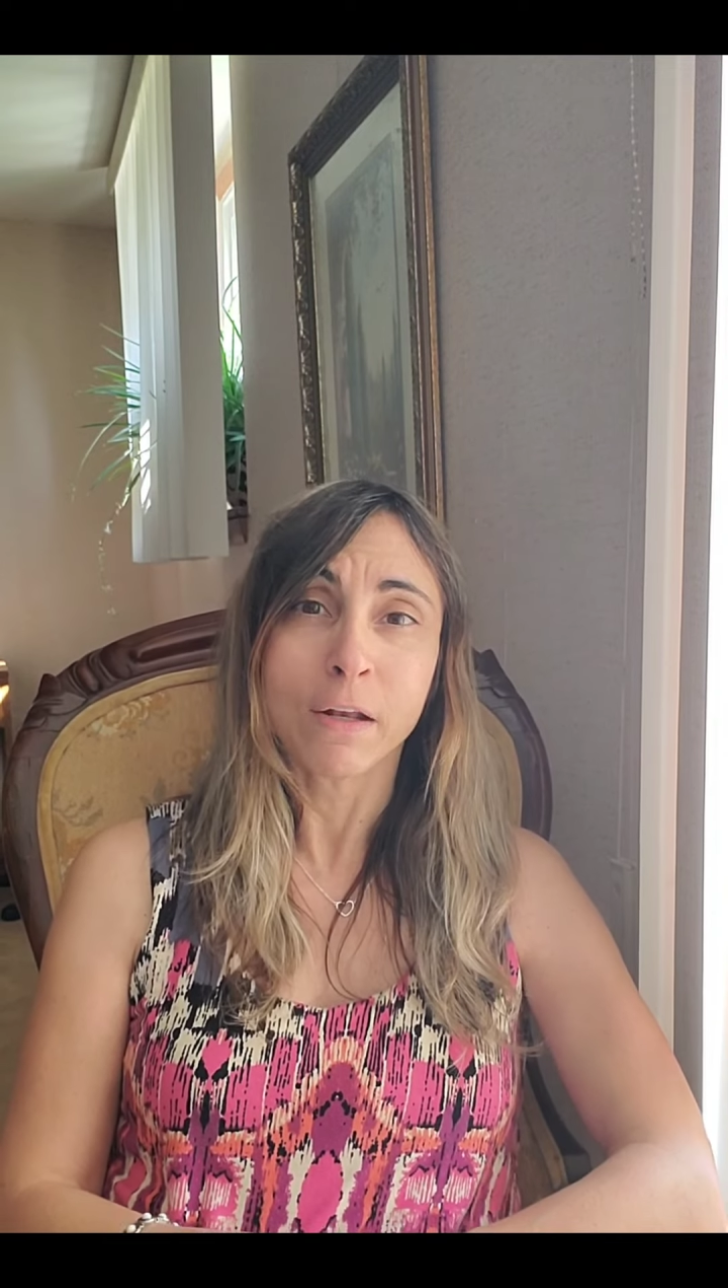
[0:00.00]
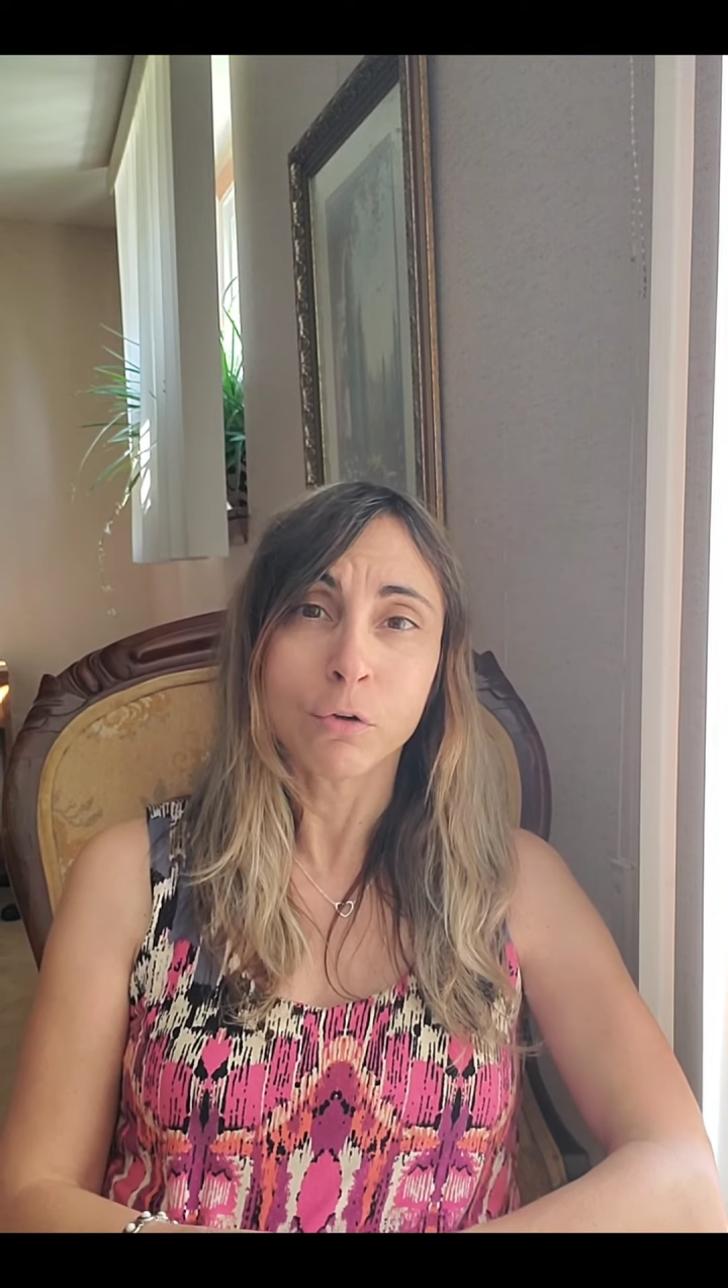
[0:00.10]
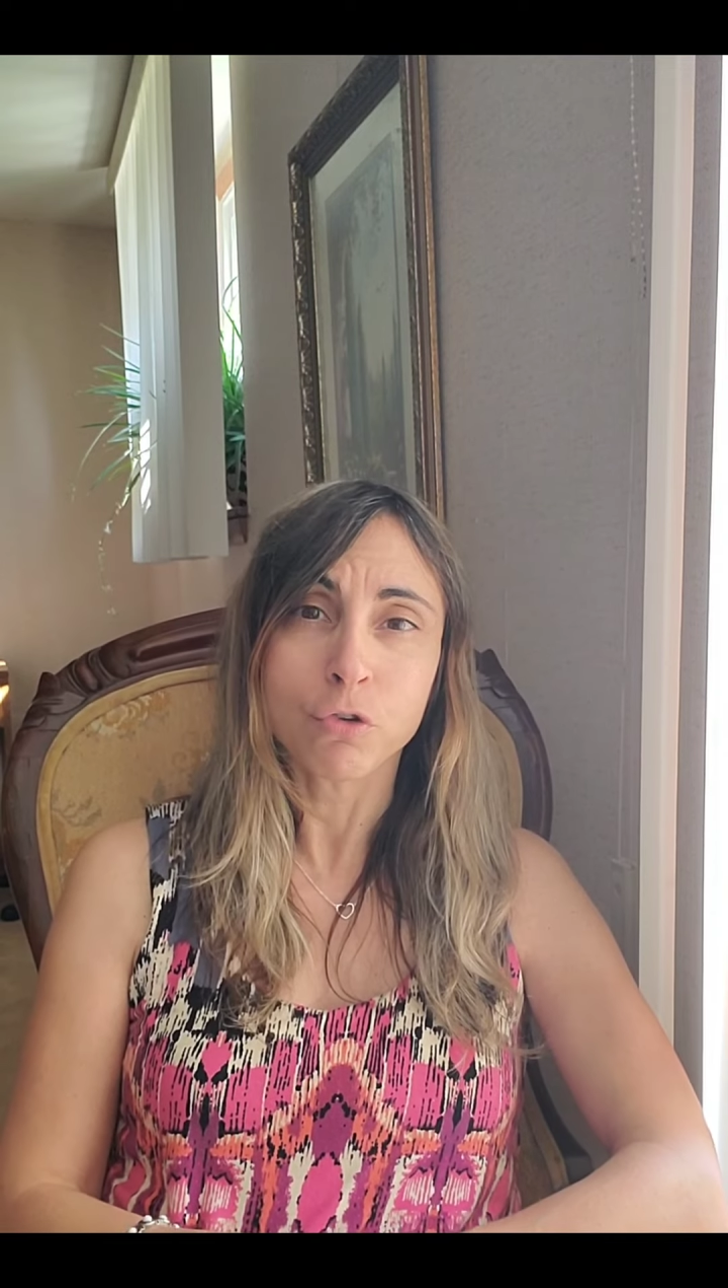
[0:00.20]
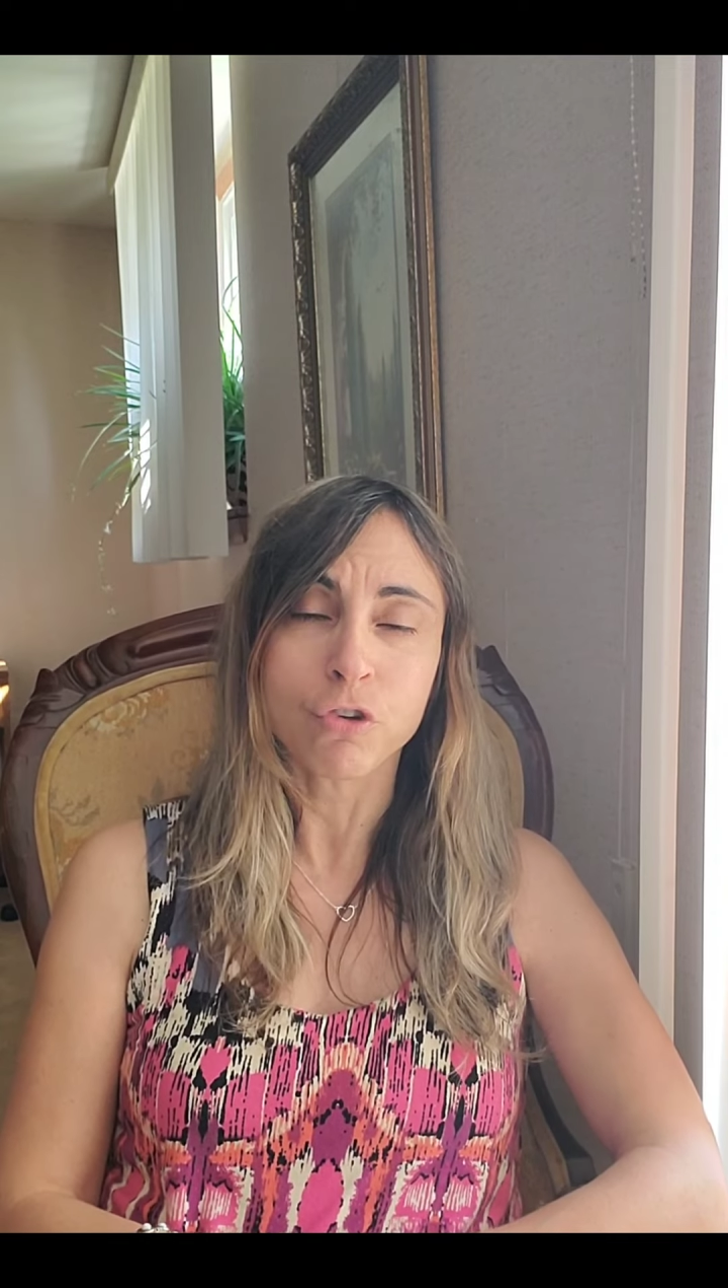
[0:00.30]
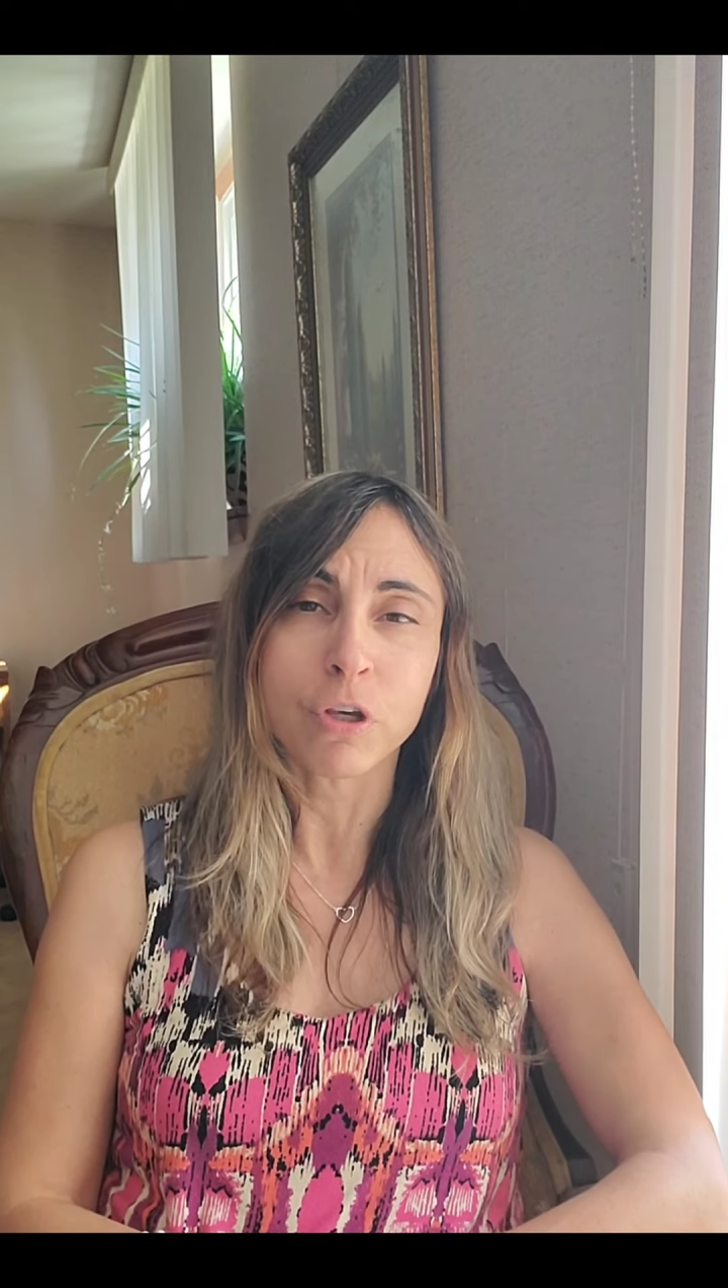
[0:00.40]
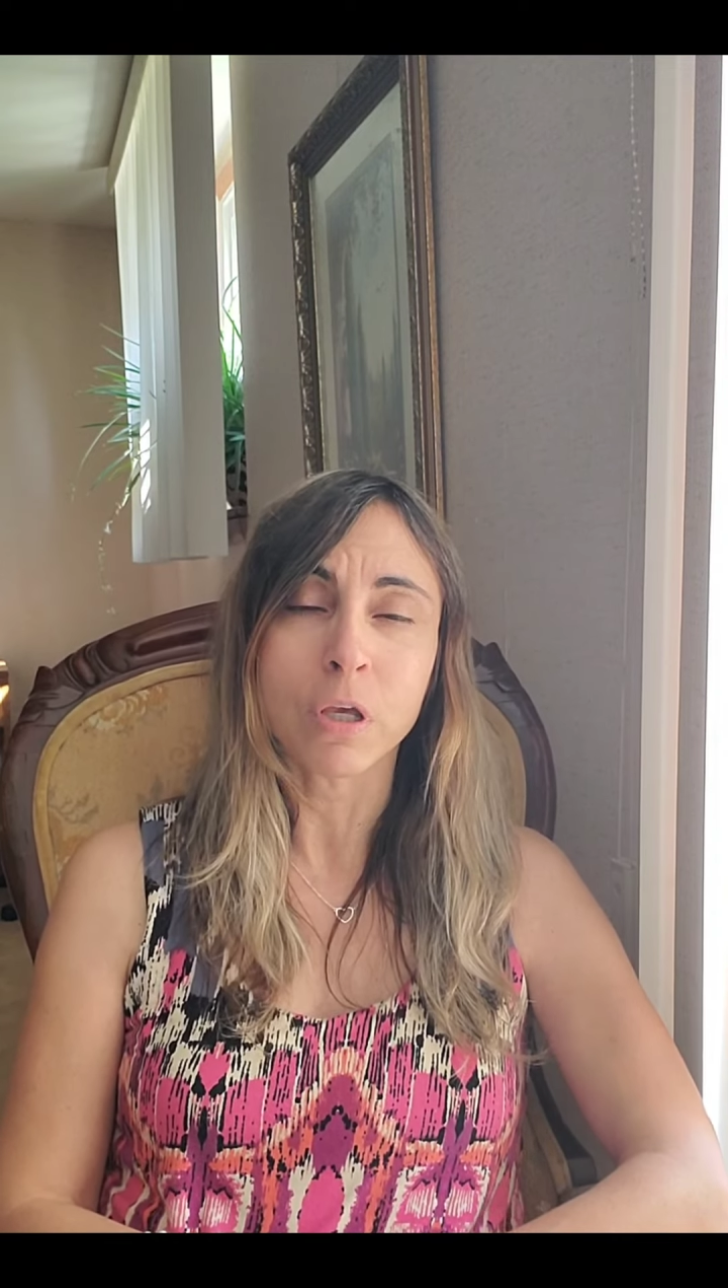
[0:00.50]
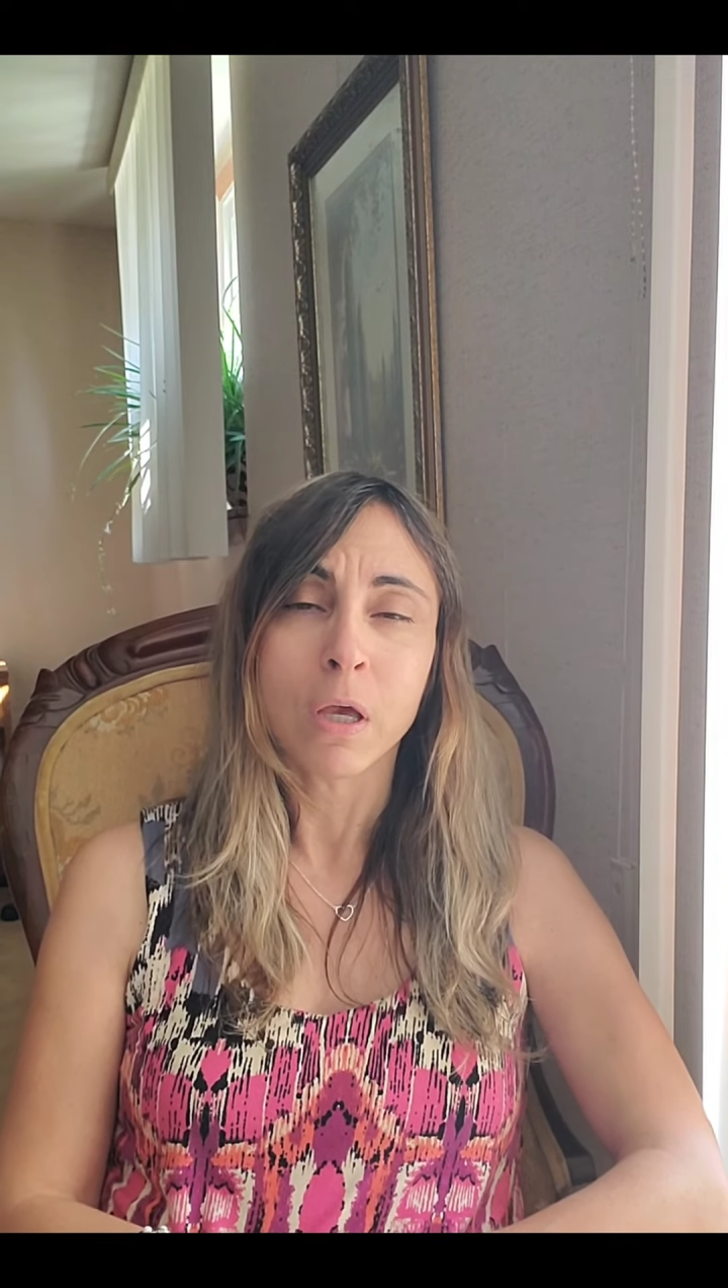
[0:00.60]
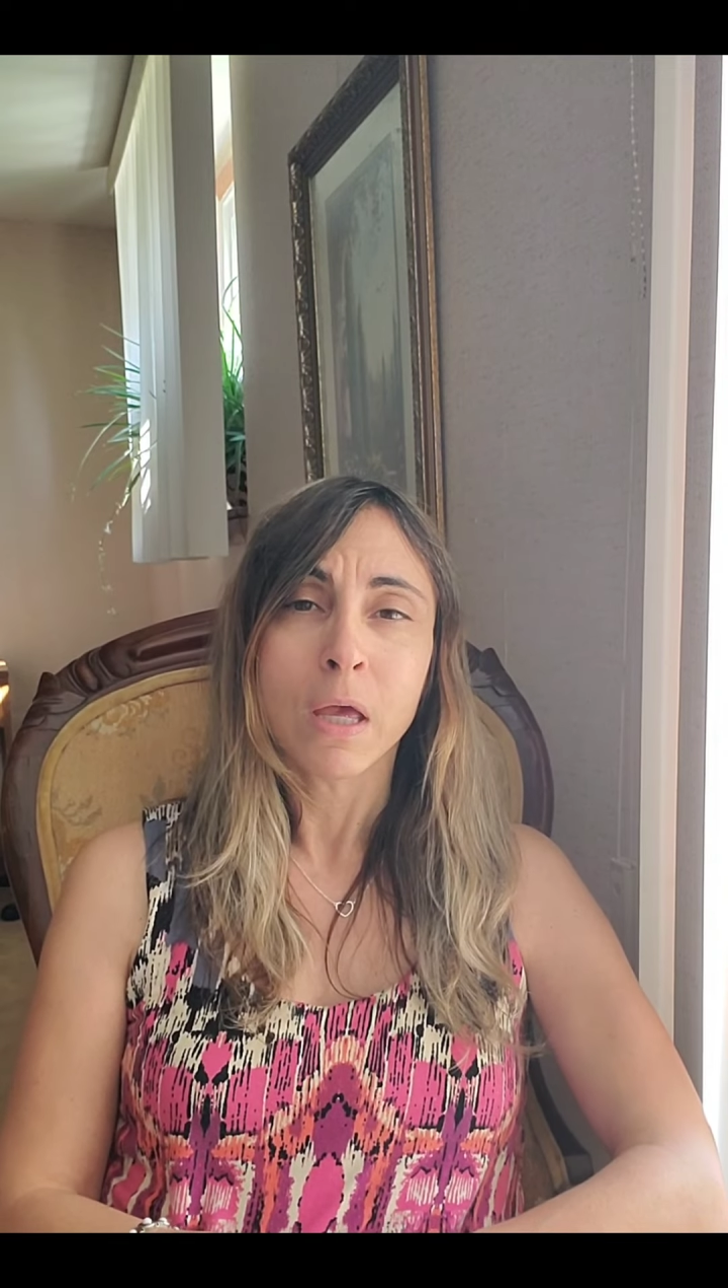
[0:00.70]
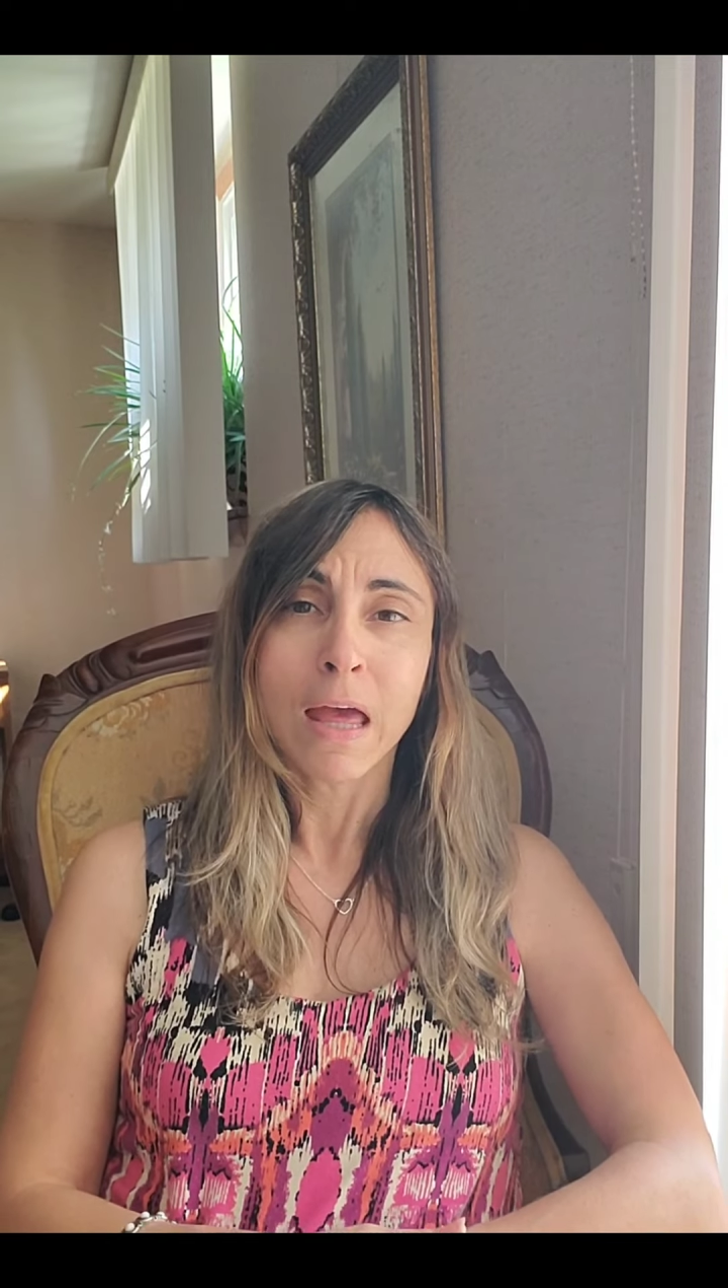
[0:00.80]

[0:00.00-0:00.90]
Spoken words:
energy